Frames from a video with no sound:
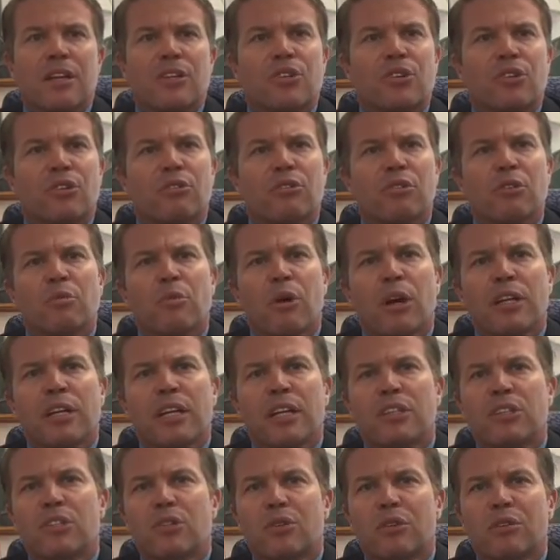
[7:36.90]
Children
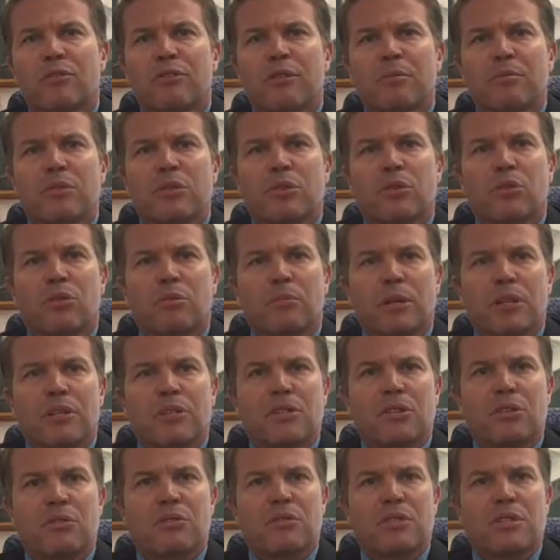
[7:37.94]
walking to and from school
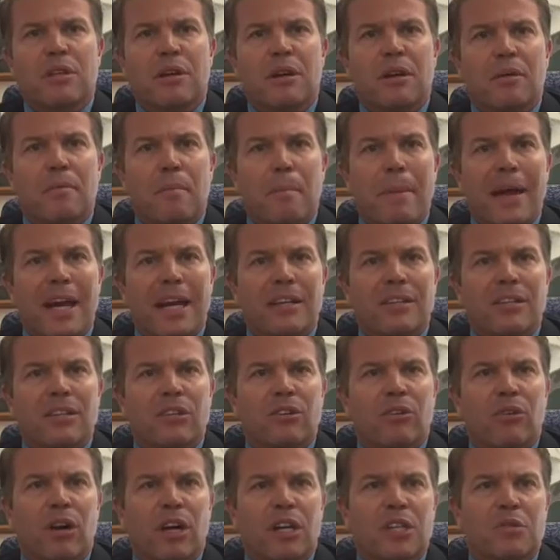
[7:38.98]
must use the painted
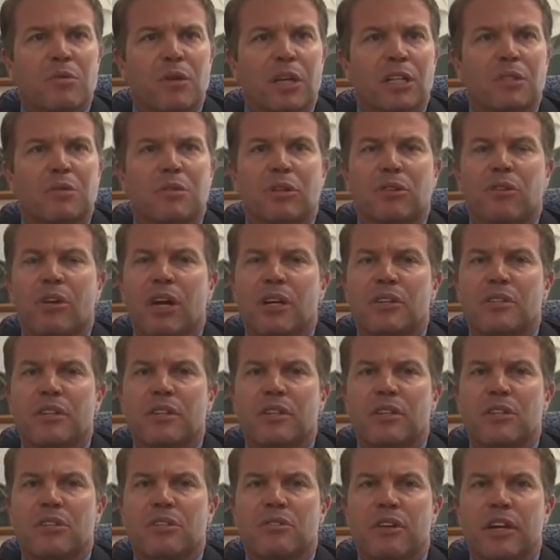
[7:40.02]
crosswalks when crossing
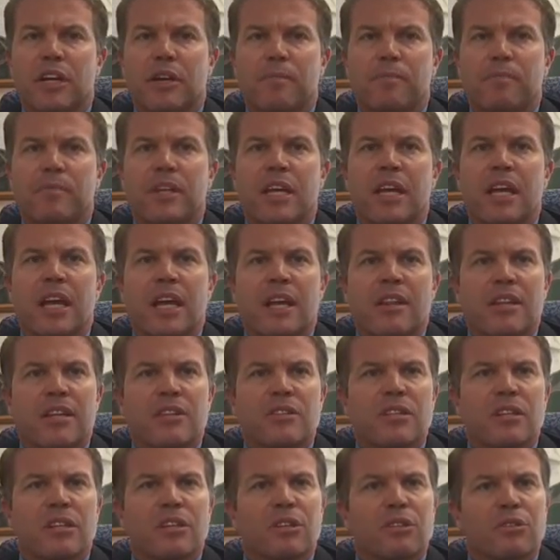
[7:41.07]
the street.
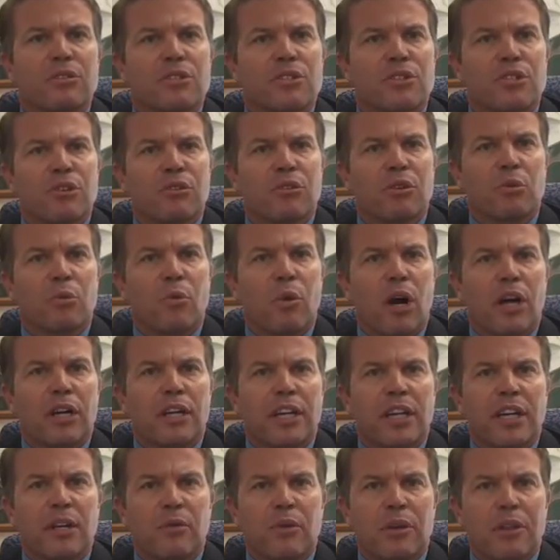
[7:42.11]
This includes children
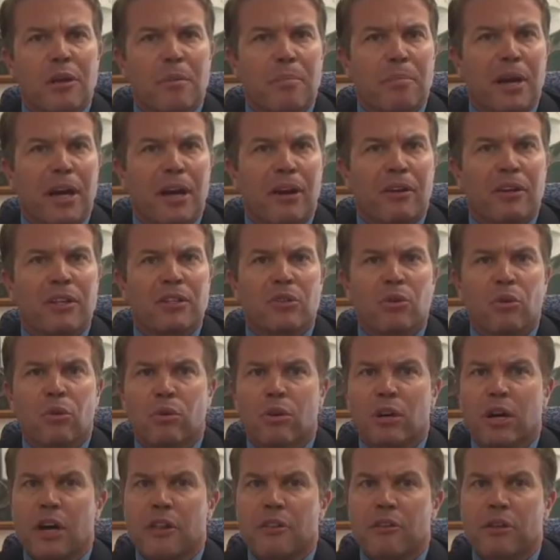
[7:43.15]
walking with a parent
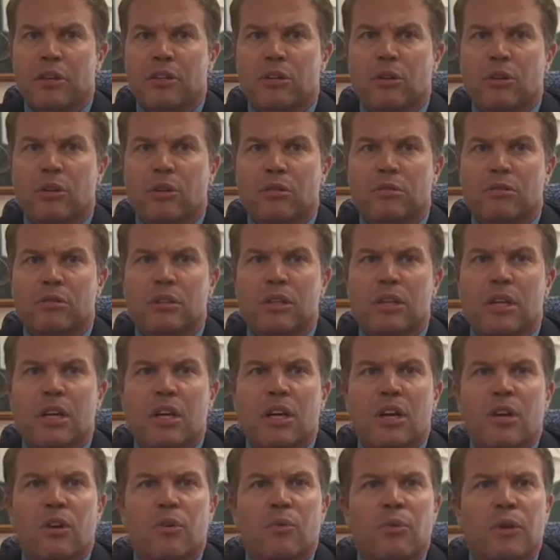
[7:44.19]
or other adult.
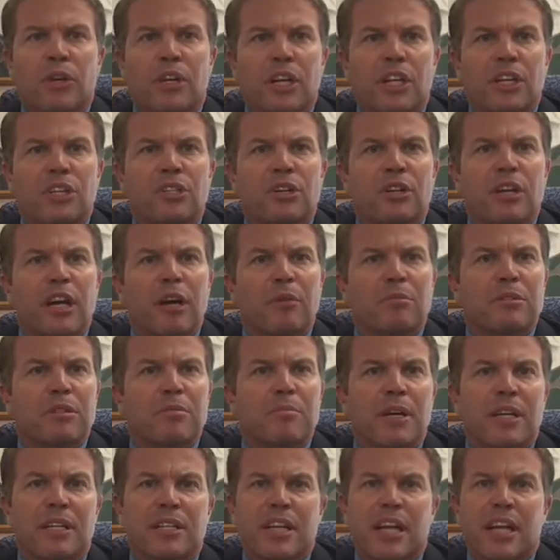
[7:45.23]
We need your help to
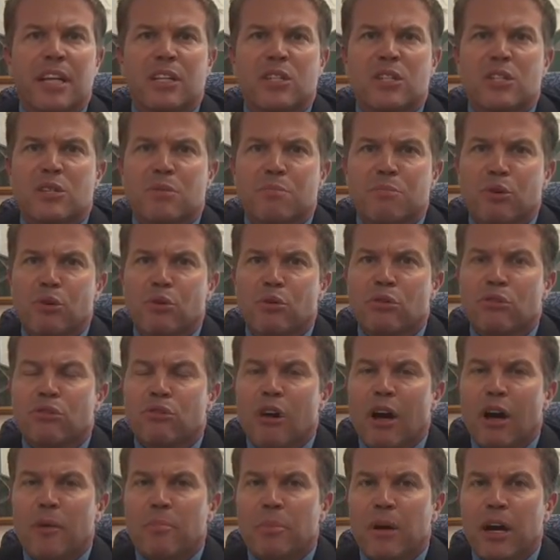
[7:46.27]
maintain smooth
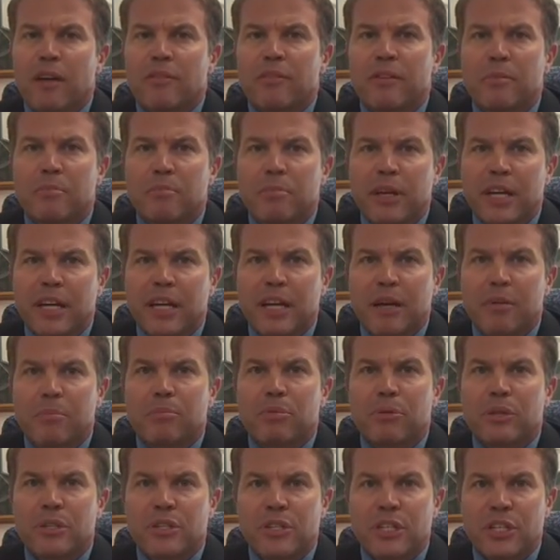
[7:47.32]
drop-off and pick-up
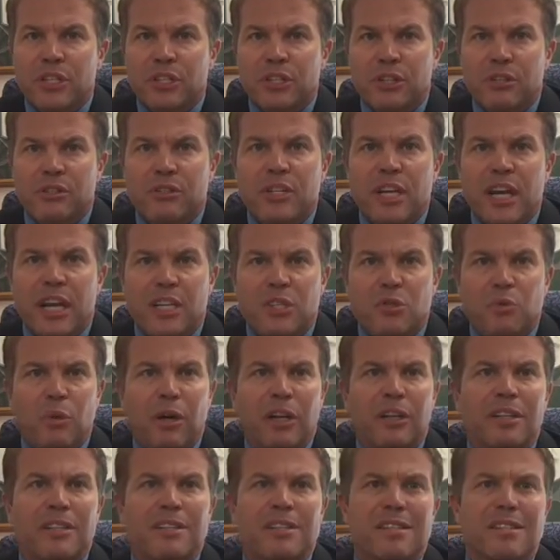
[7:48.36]
procedures, as
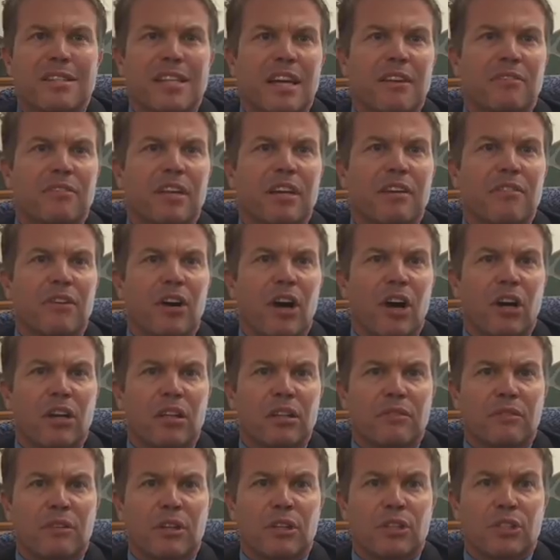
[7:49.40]
well as the safety of all
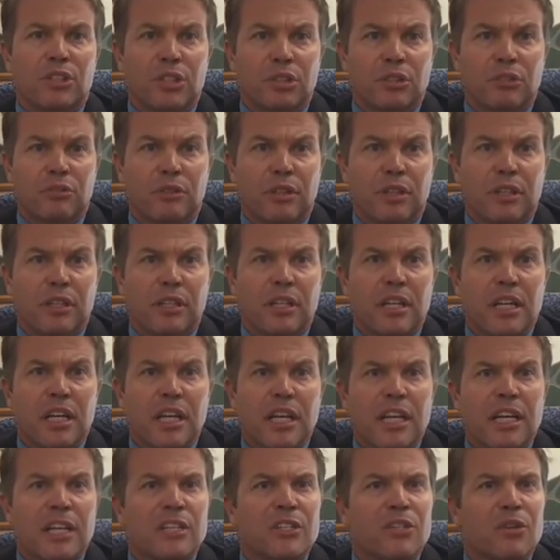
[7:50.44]
of our children.
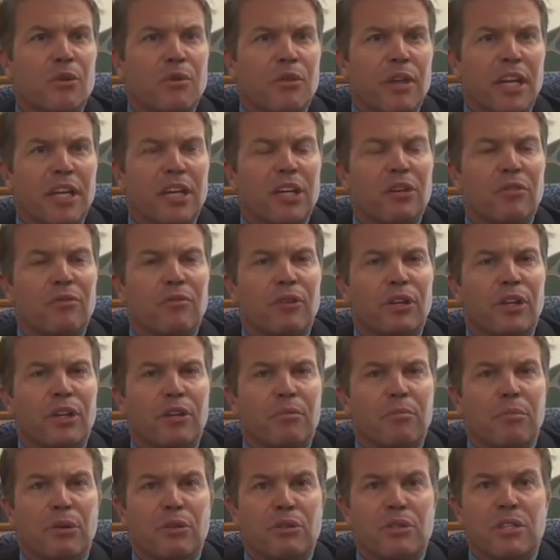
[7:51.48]
So thank you for your
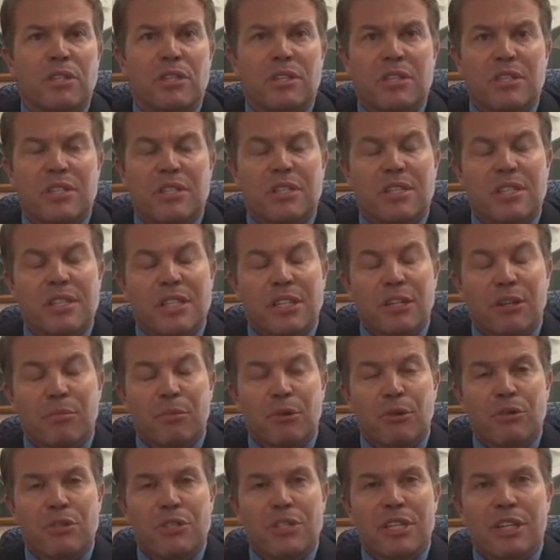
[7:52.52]

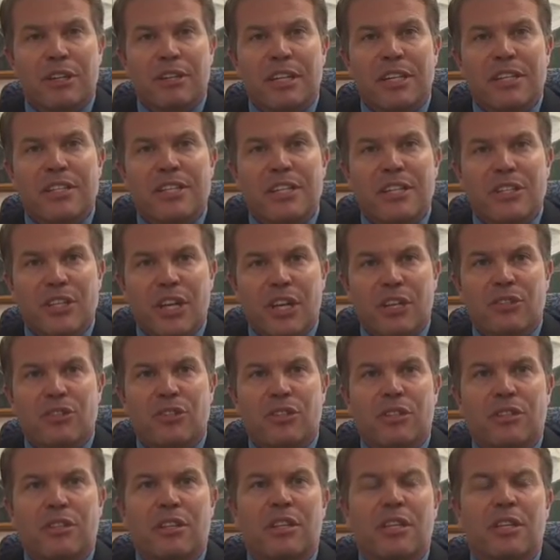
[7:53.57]
most serious
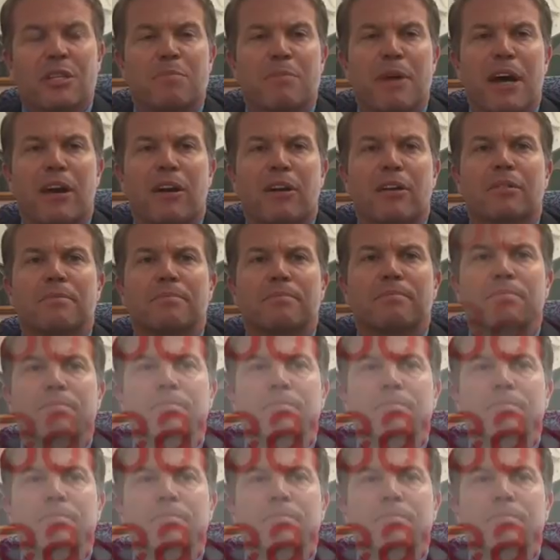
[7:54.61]
attention to this matter.